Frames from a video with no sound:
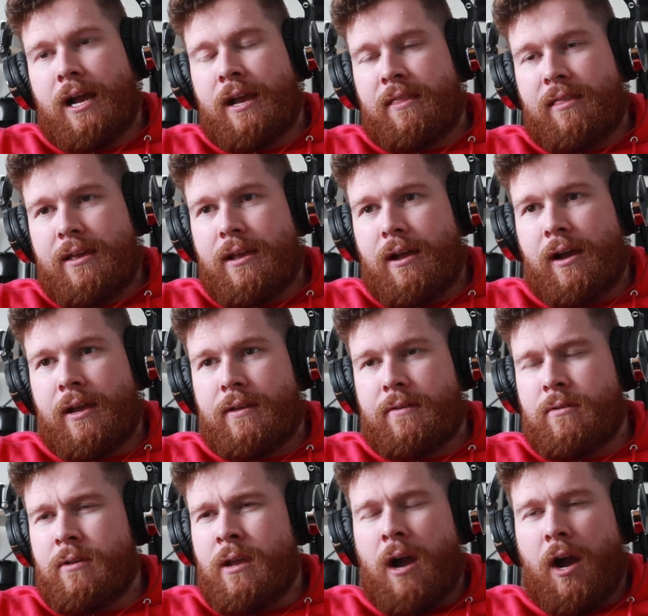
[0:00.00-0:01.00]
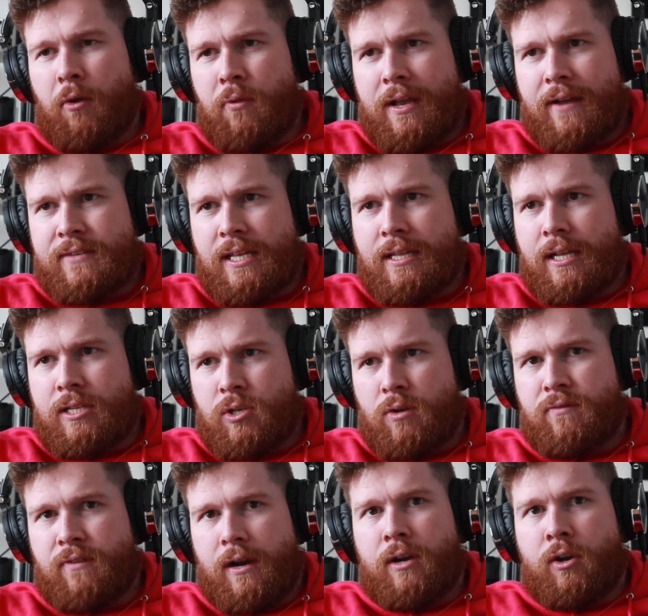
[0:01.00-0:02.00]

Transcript: I think I I don't think I've said that so far.